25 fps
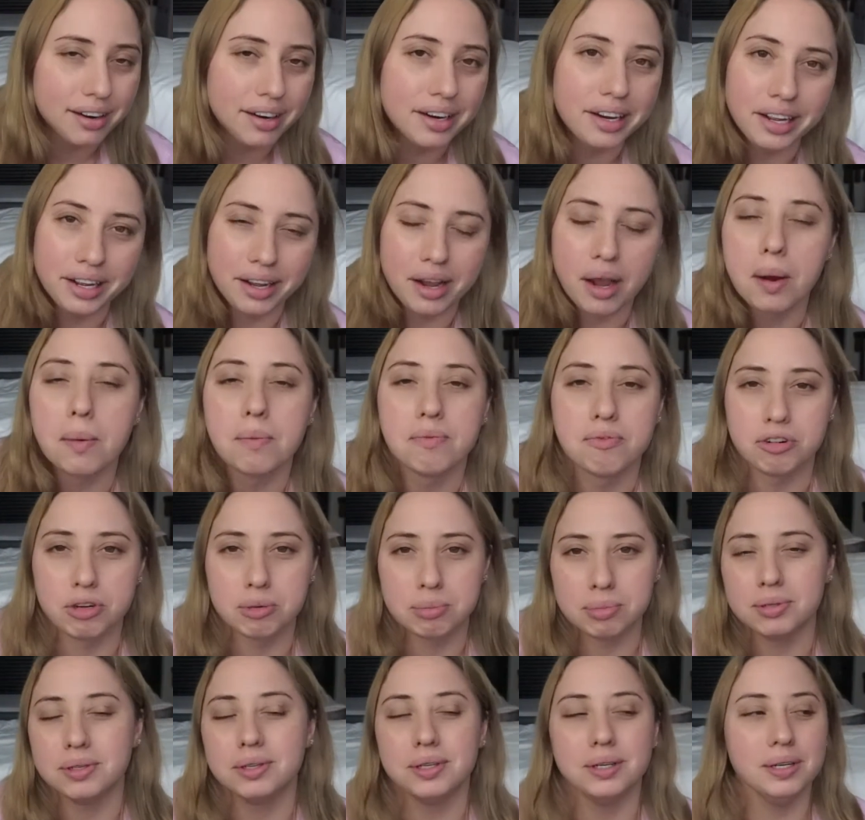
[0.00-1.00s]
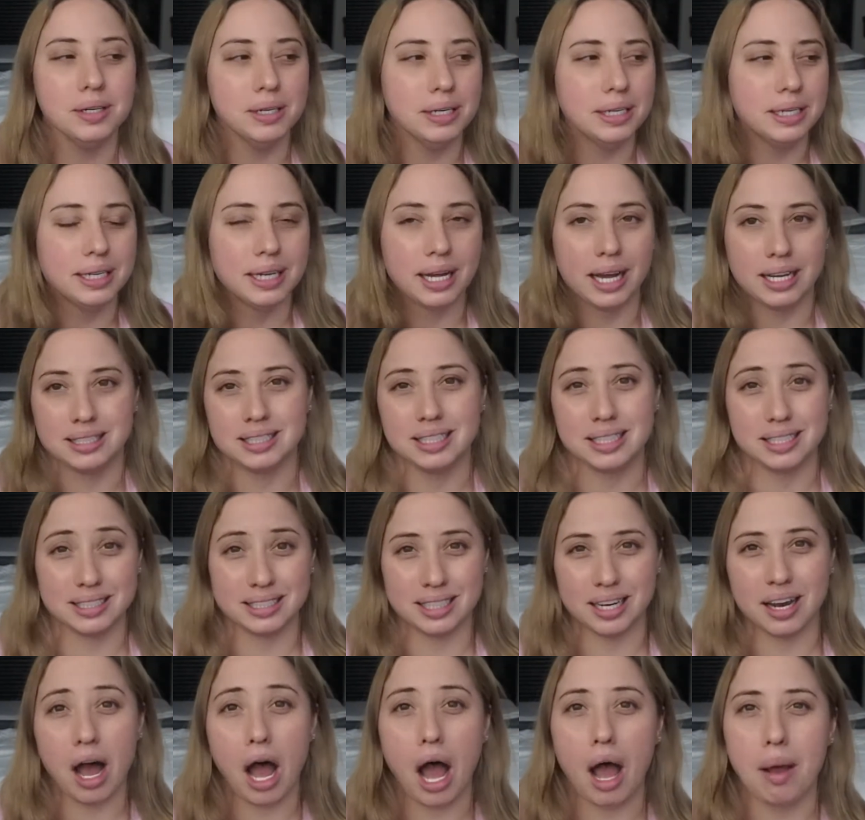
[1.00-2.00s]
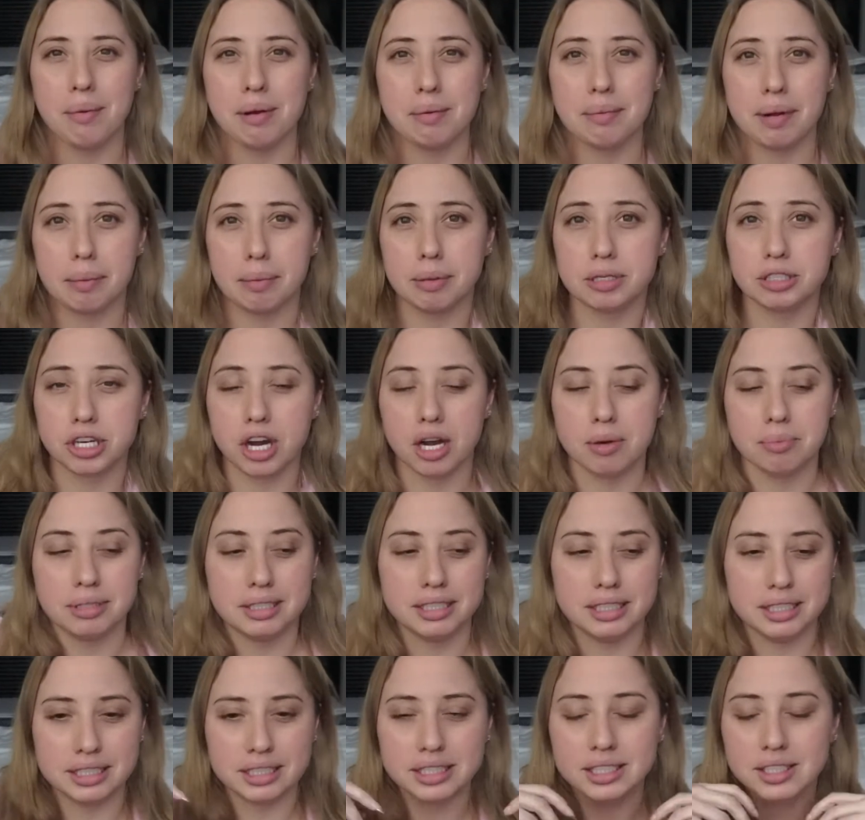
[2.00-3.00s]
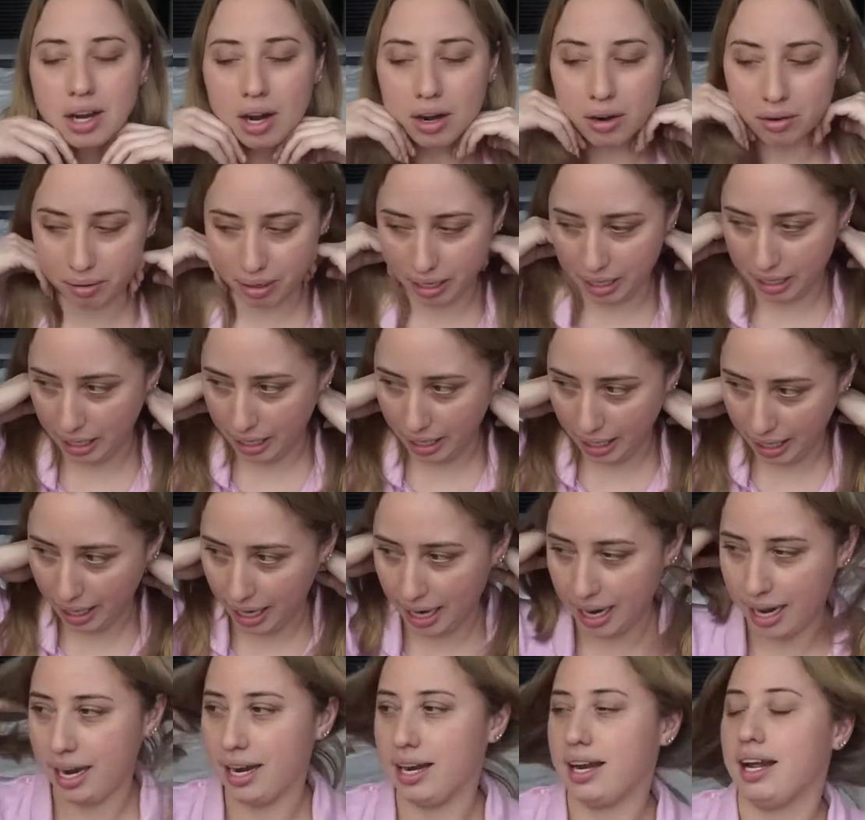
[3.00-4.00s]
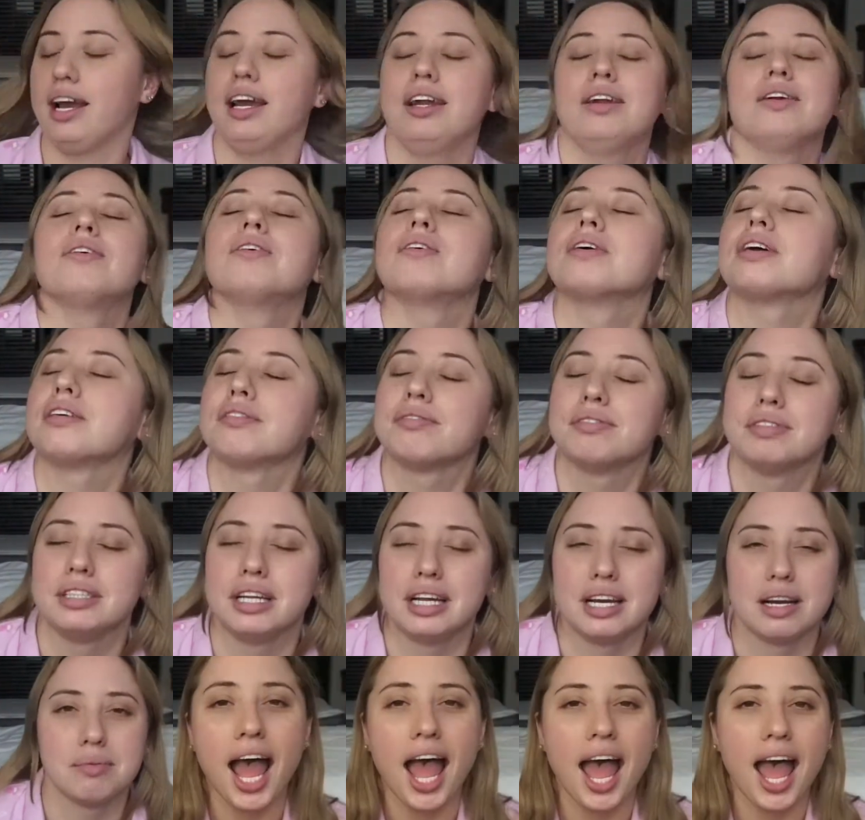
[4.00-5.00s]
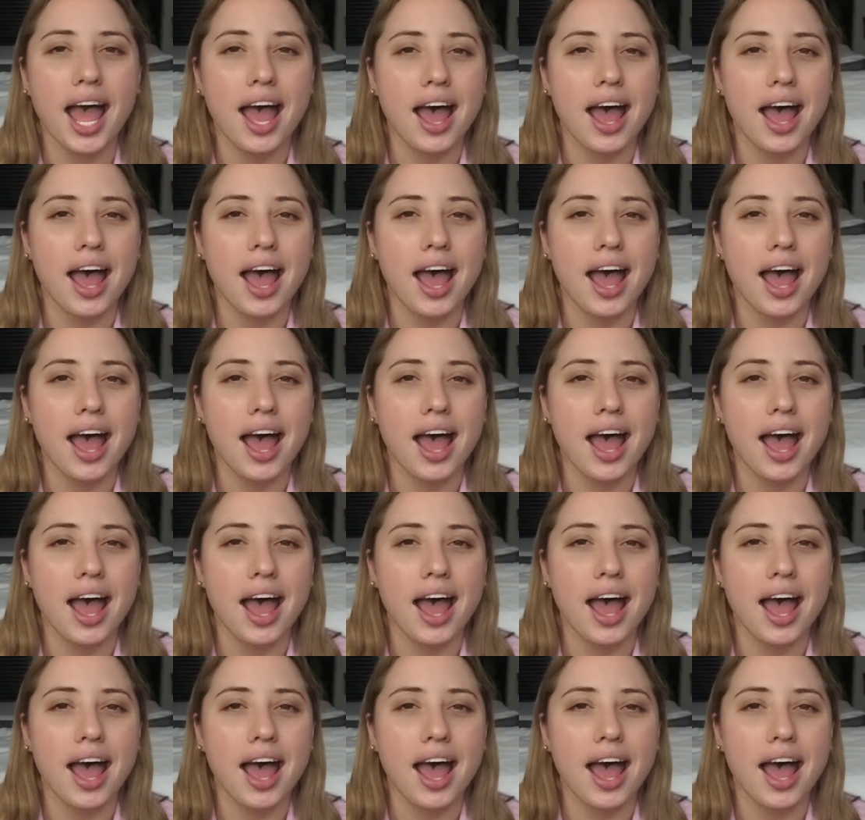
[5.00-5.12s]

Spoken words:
comfortable. As you can tell, I'm in my pajamas already and I don't give a damn.